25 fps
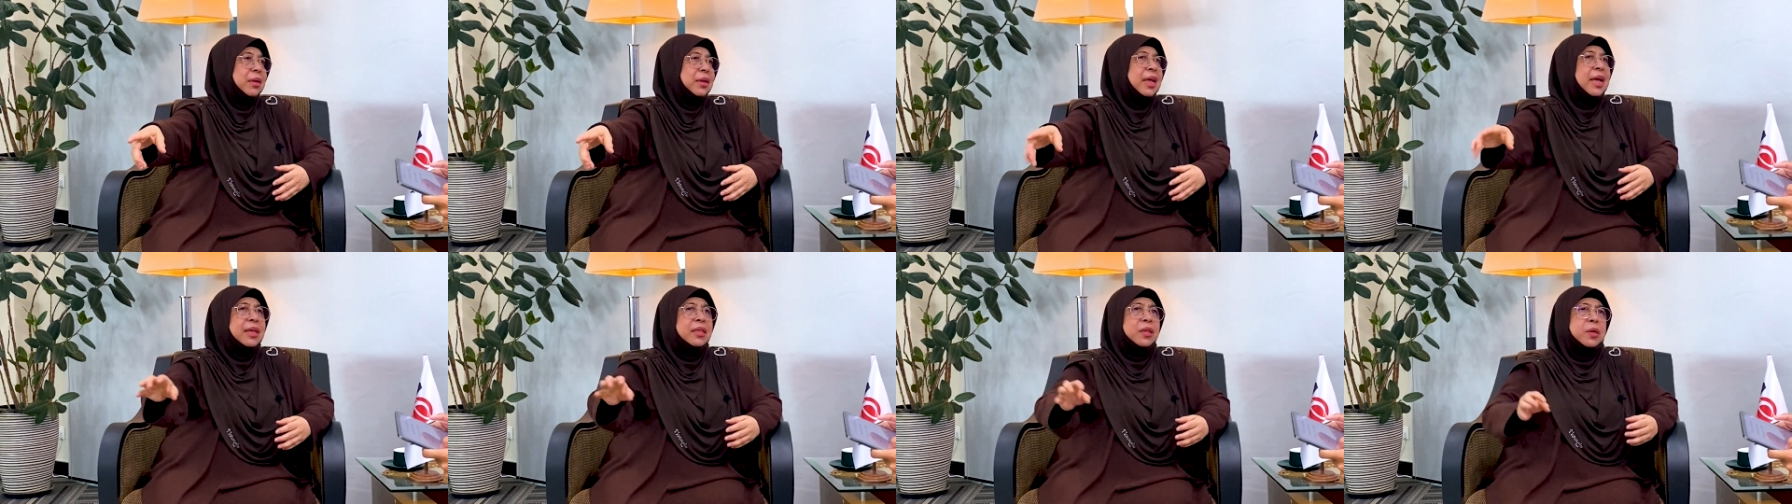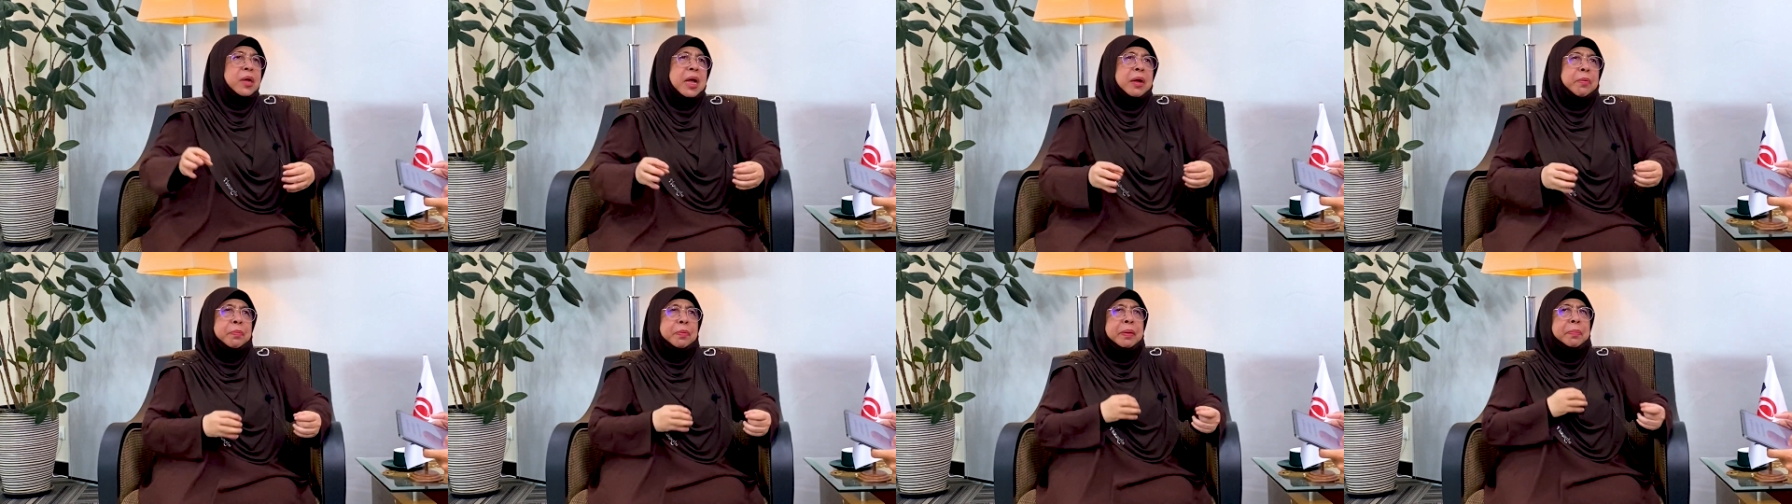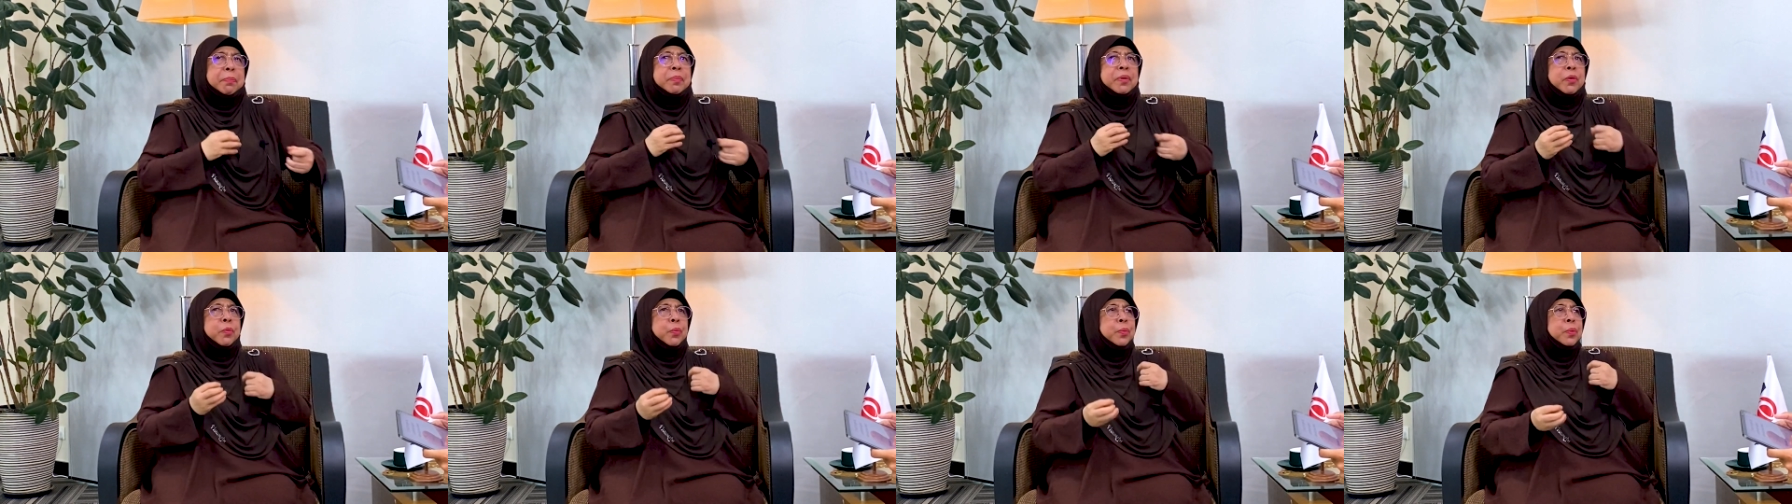That's how
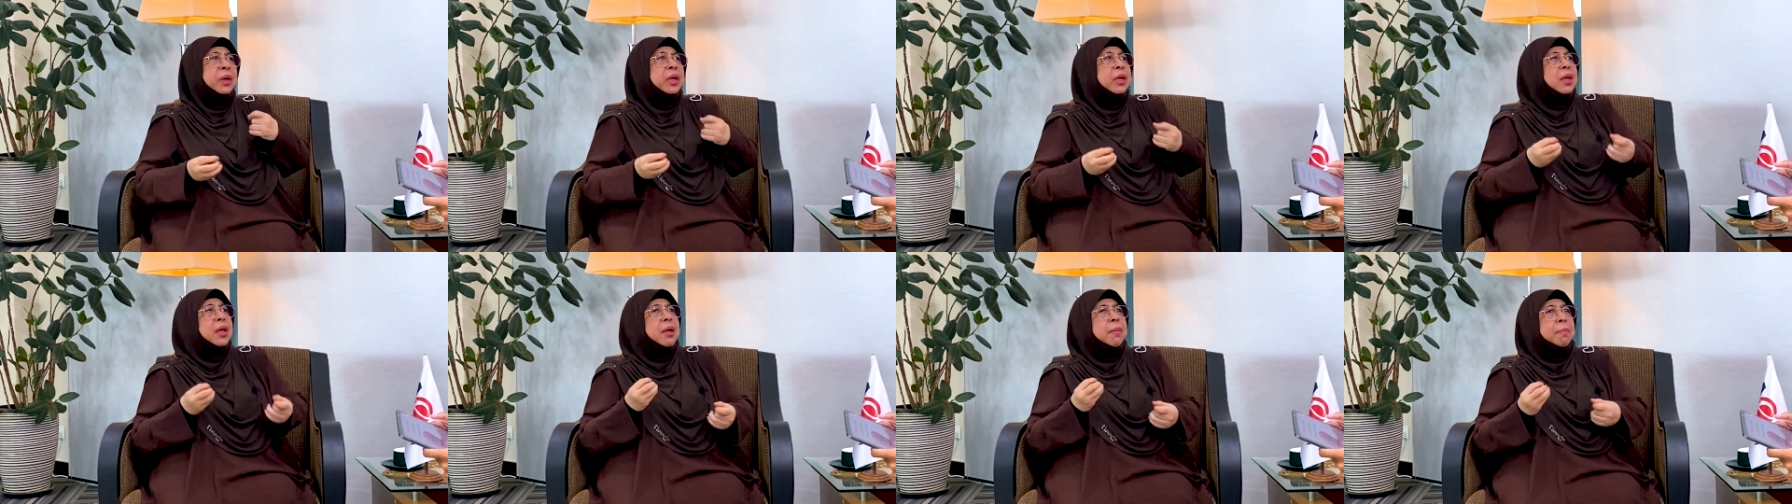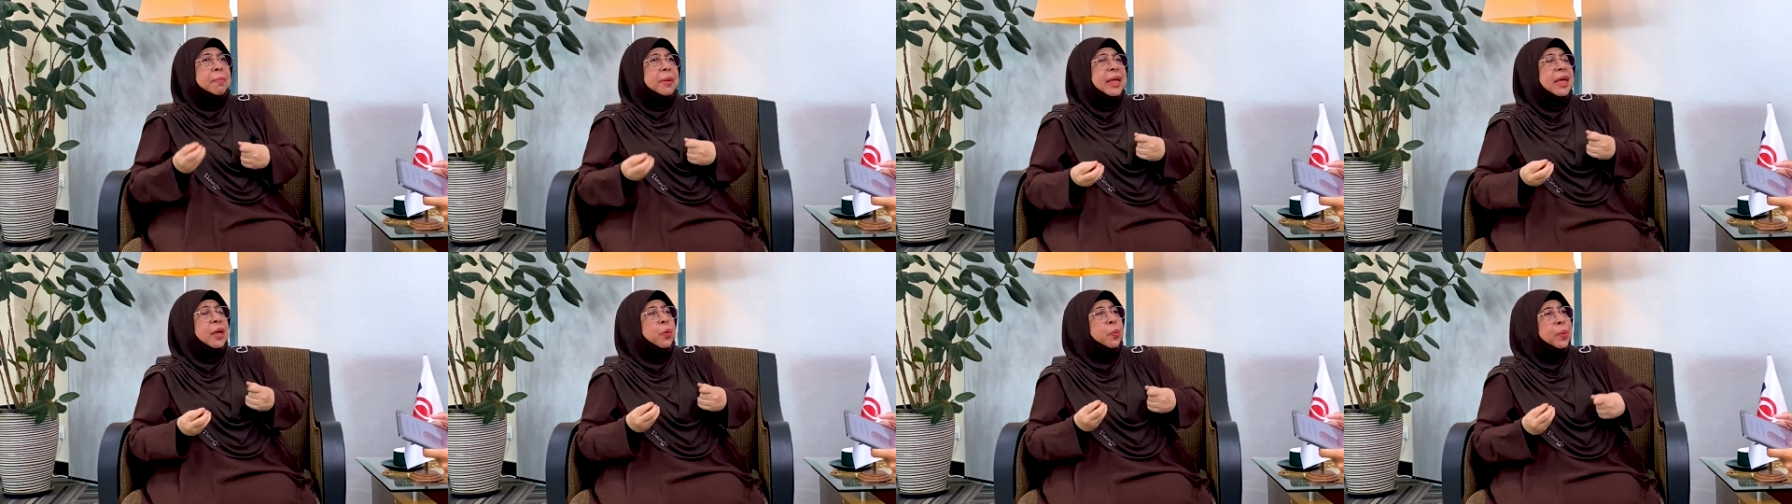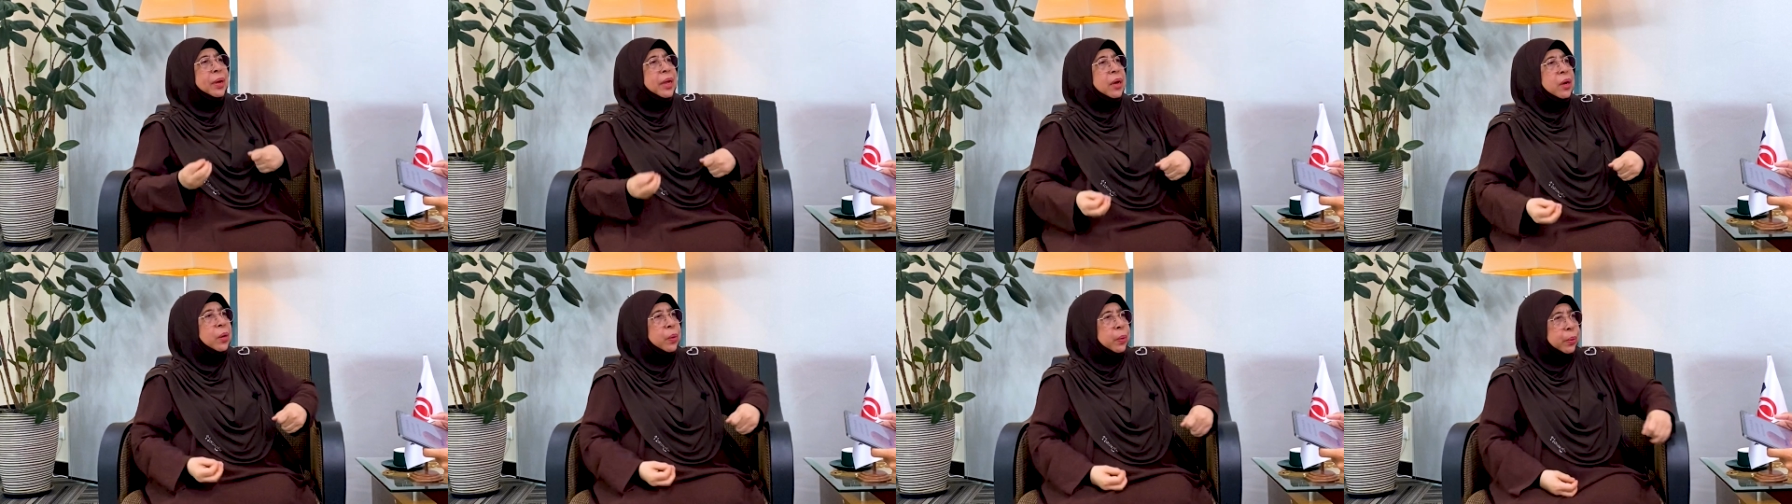people play
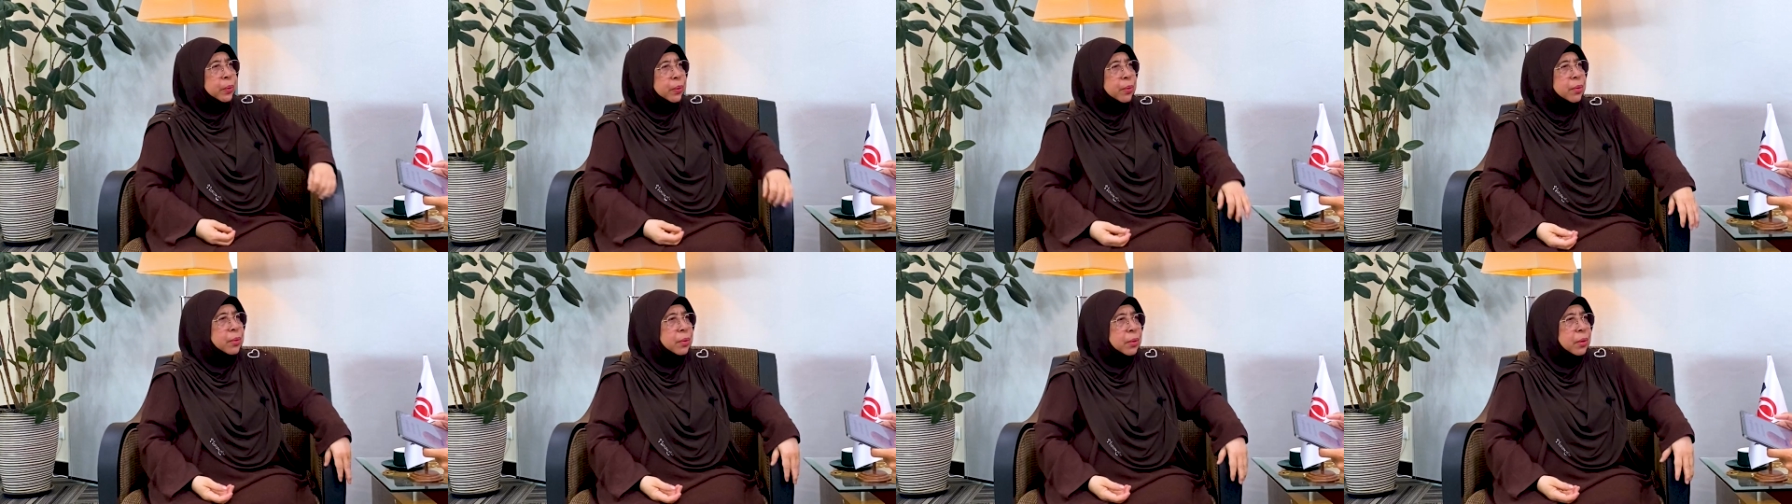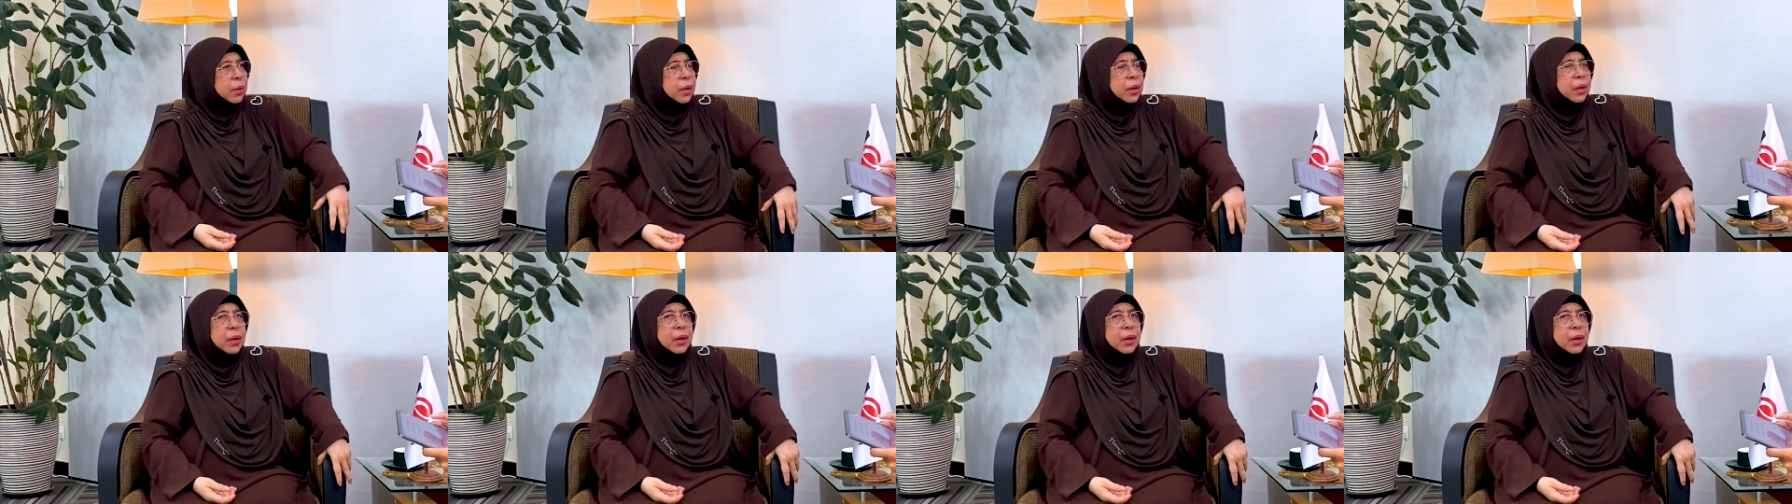win-lose.